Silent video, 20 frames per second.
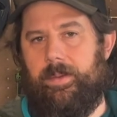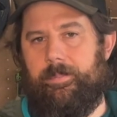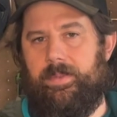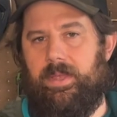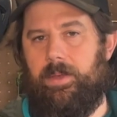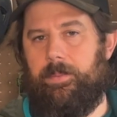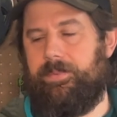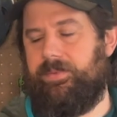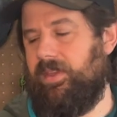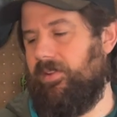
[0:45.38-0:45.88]

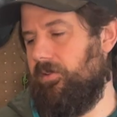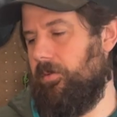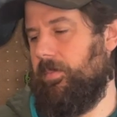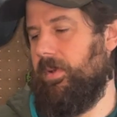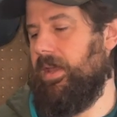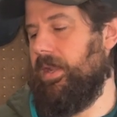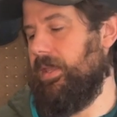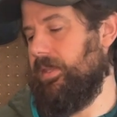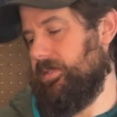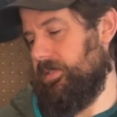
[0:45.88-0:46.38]
Helps
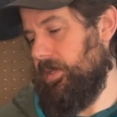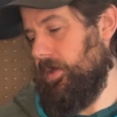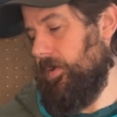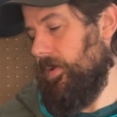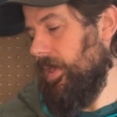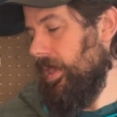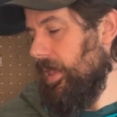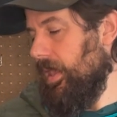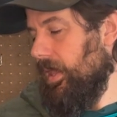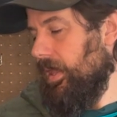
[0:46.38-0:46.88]
everybody. So
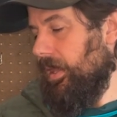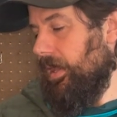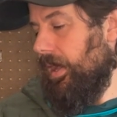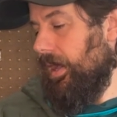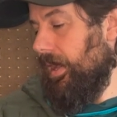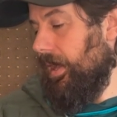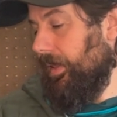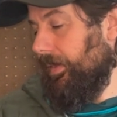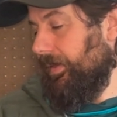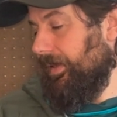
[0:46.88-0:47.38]

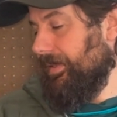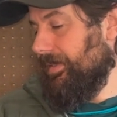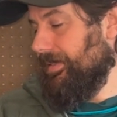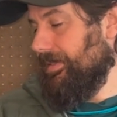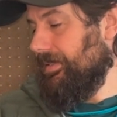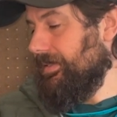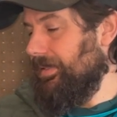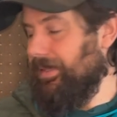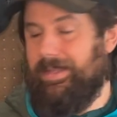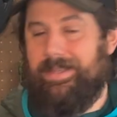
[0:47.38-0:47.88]

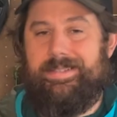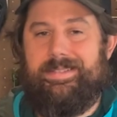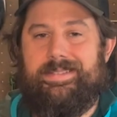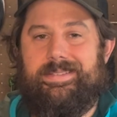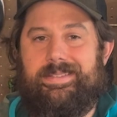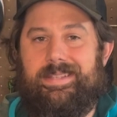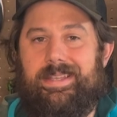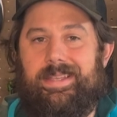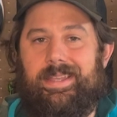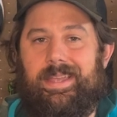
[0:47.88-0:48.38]
let's
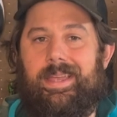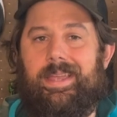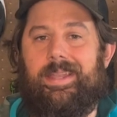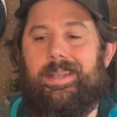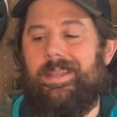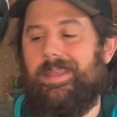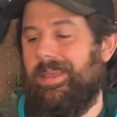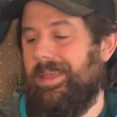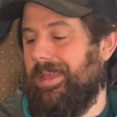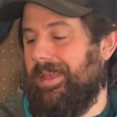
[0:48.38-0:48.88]
dig
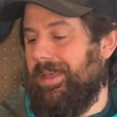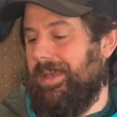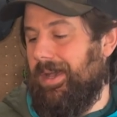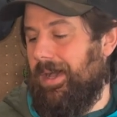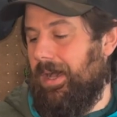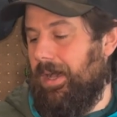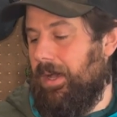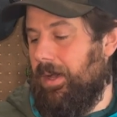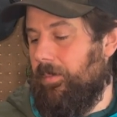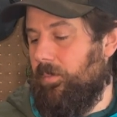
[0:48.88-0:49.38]
in.
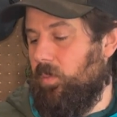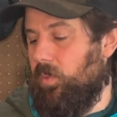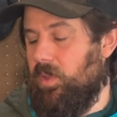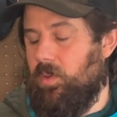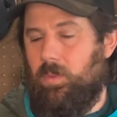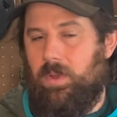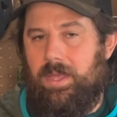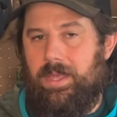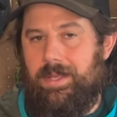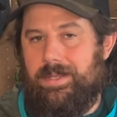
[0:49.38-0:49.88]
We
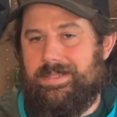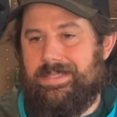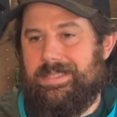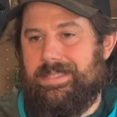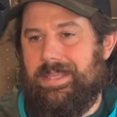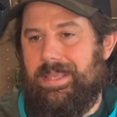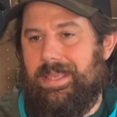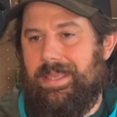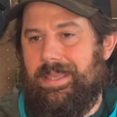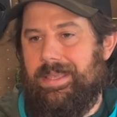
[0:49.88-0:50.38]
went
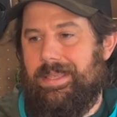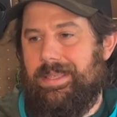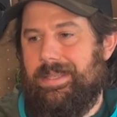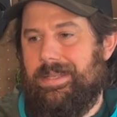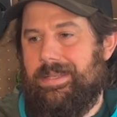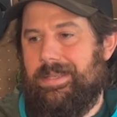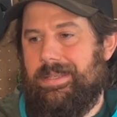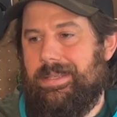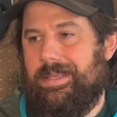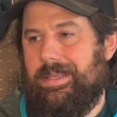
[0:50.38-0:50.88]

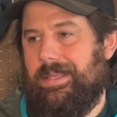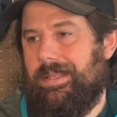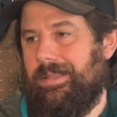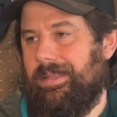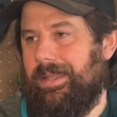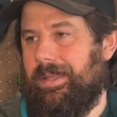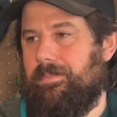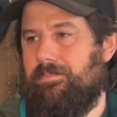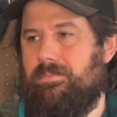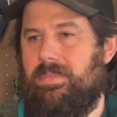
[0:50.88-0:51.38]
in
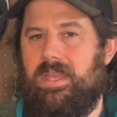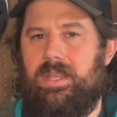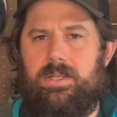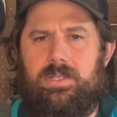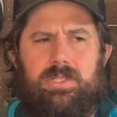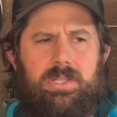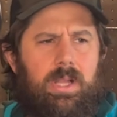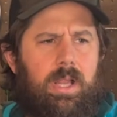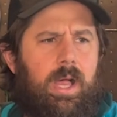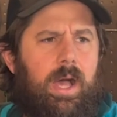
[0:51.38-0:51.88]
like
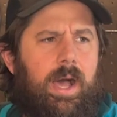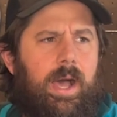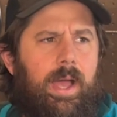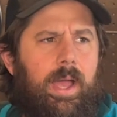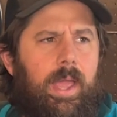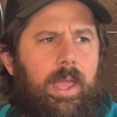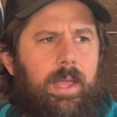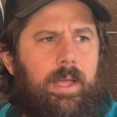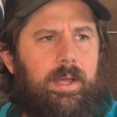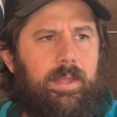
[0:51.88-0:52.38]

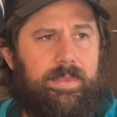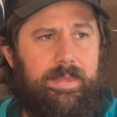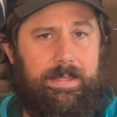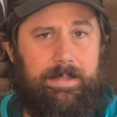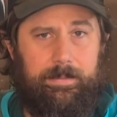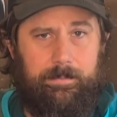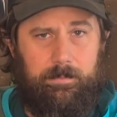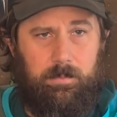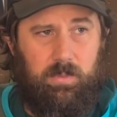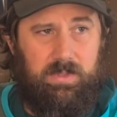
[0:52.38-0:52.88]
mid-July. I think
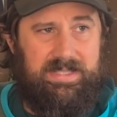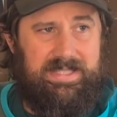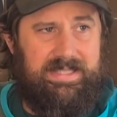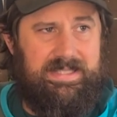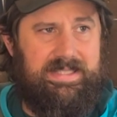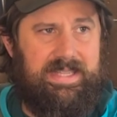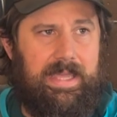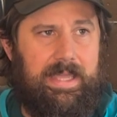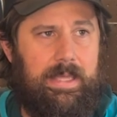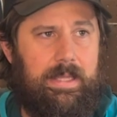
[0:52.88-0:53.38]
it was the
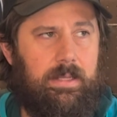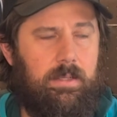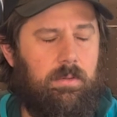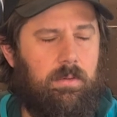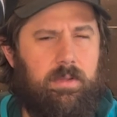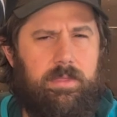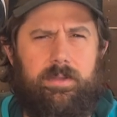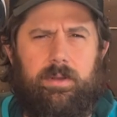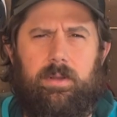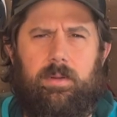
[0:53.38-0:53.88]
second
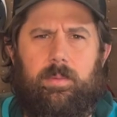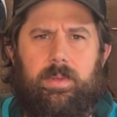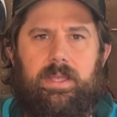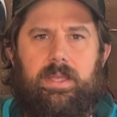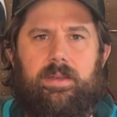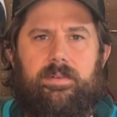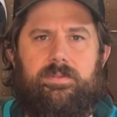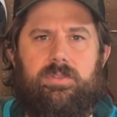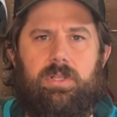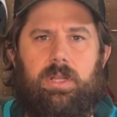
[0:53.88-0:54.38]
or third week
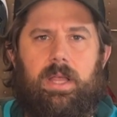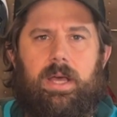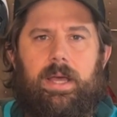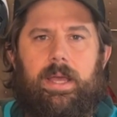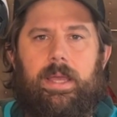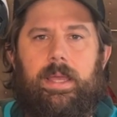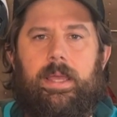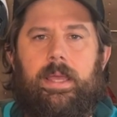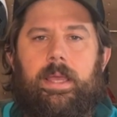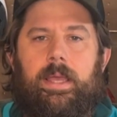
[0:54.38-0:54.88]
of
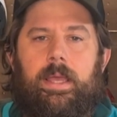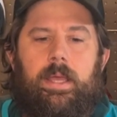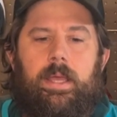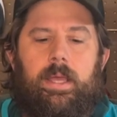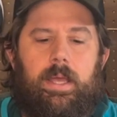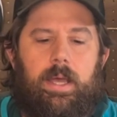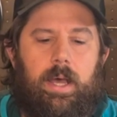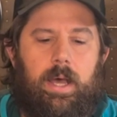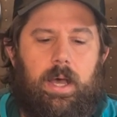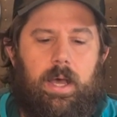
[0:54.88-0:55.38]
July.
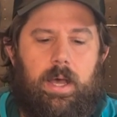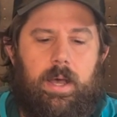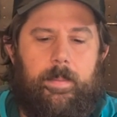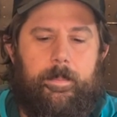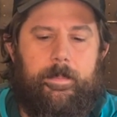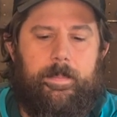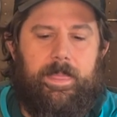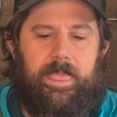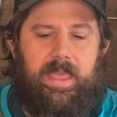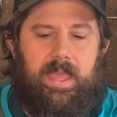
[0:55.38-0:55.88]

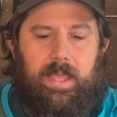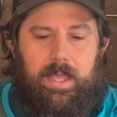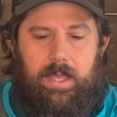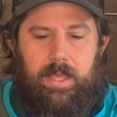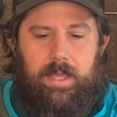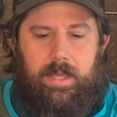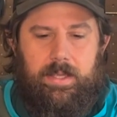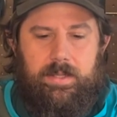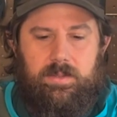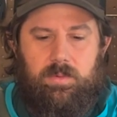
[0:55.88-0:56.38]

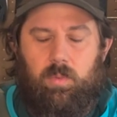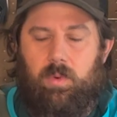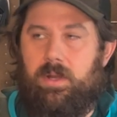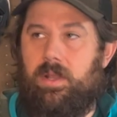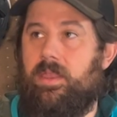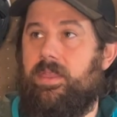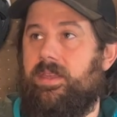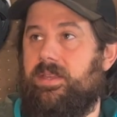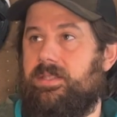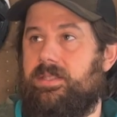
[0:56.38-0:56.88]
And one of
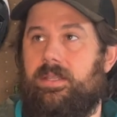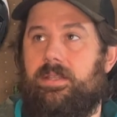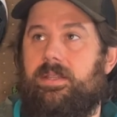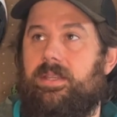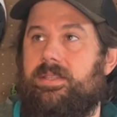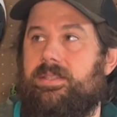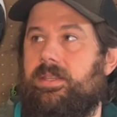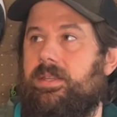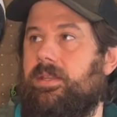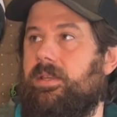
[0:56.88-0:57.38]
the things that
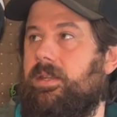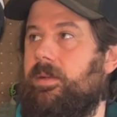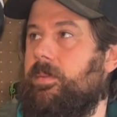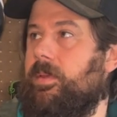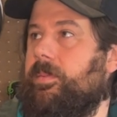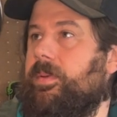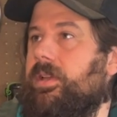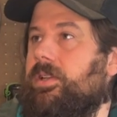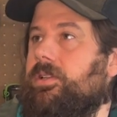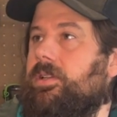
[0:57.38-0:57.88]
isn't going to be
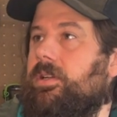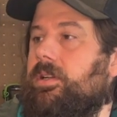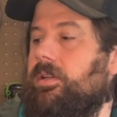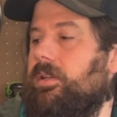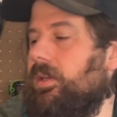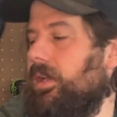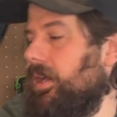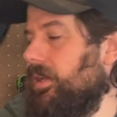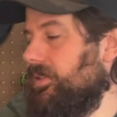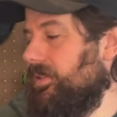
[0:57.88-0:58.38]
pictured
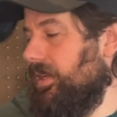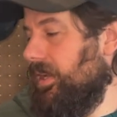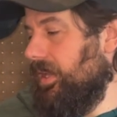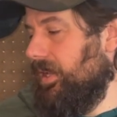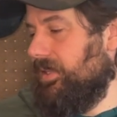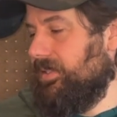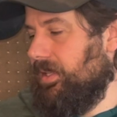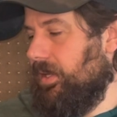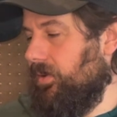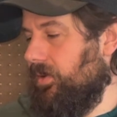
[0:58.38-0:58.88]
today,
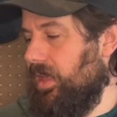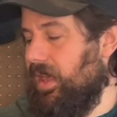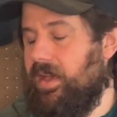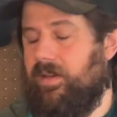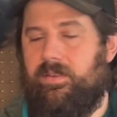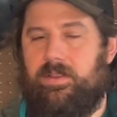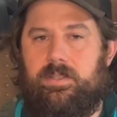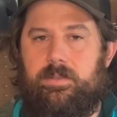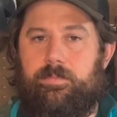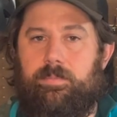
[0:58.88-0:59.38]
because
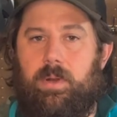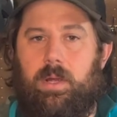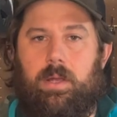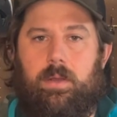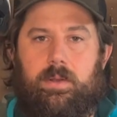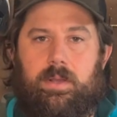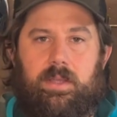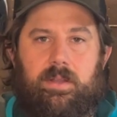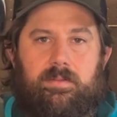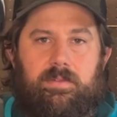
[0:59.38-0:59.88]
I just
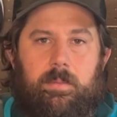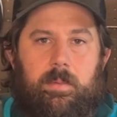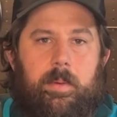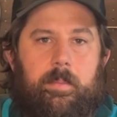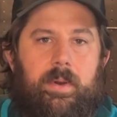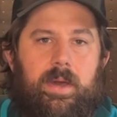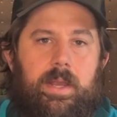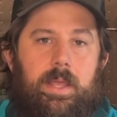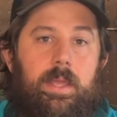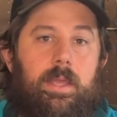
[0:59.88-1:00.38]
borrowed it from a
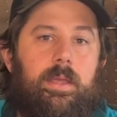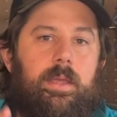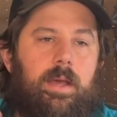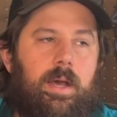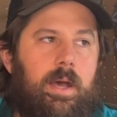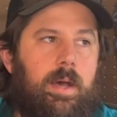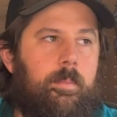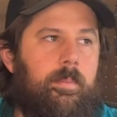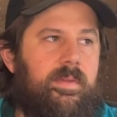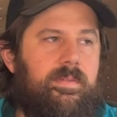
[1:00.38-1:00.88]
buddy.
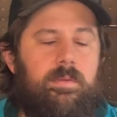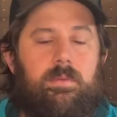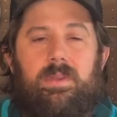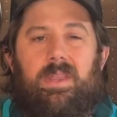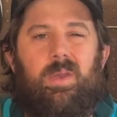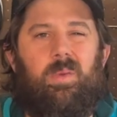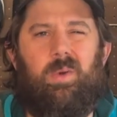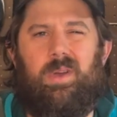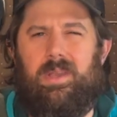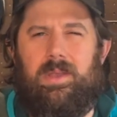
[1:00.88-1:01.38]
If you
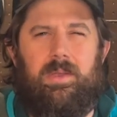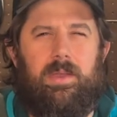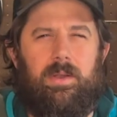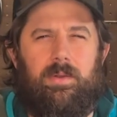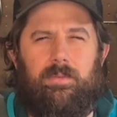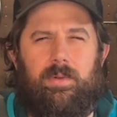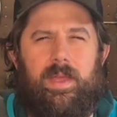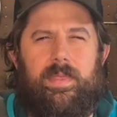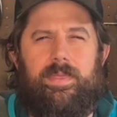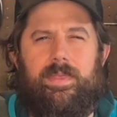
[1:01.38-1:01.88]
need one, you can
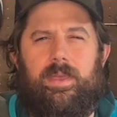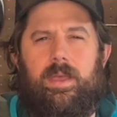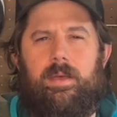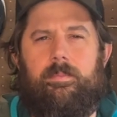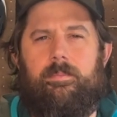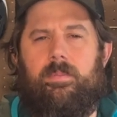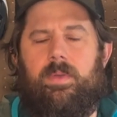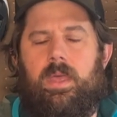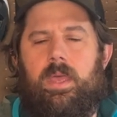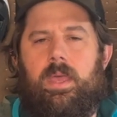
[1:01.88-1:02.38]
rent
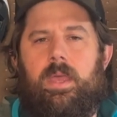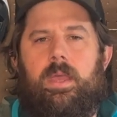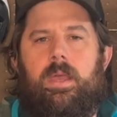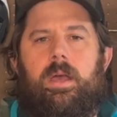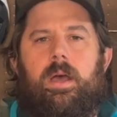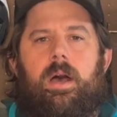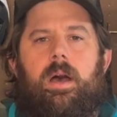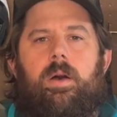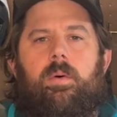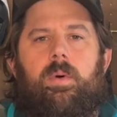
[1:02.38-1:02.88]
them
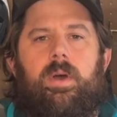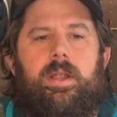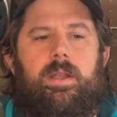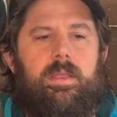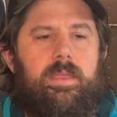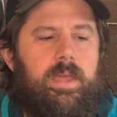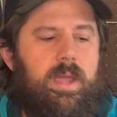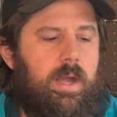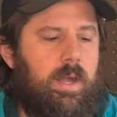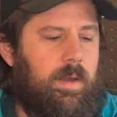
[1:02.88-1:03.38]
while you're
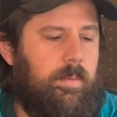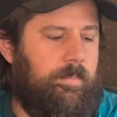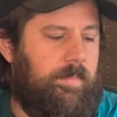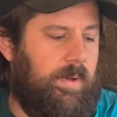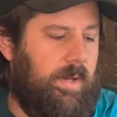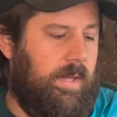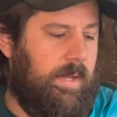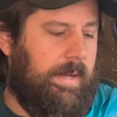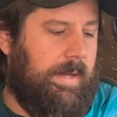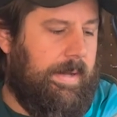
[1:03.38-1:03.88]
there.
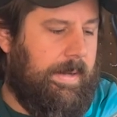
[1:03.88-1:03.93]
But